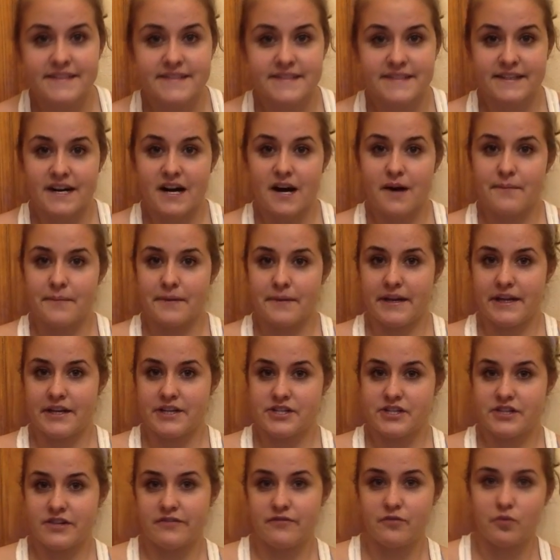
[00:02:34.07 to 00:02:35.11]
It's a
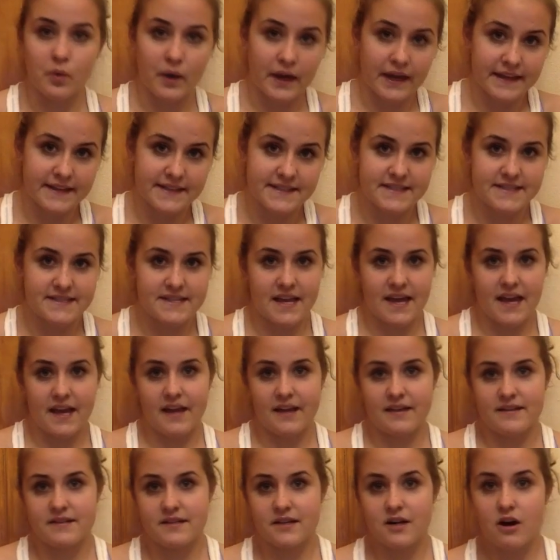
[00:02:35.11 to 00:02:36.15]
combination of weights
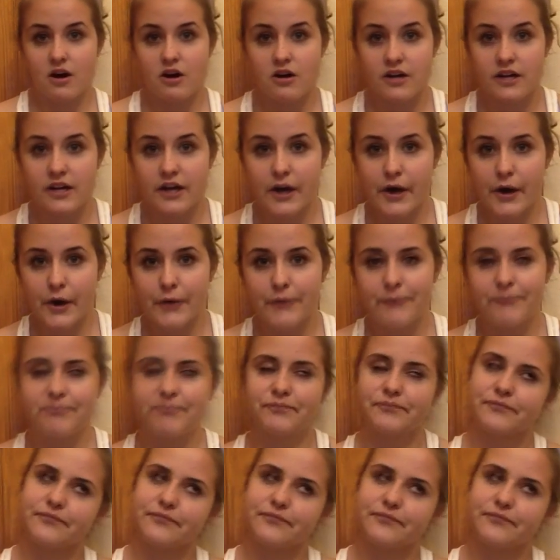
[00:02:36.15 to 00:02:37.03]
and cardio.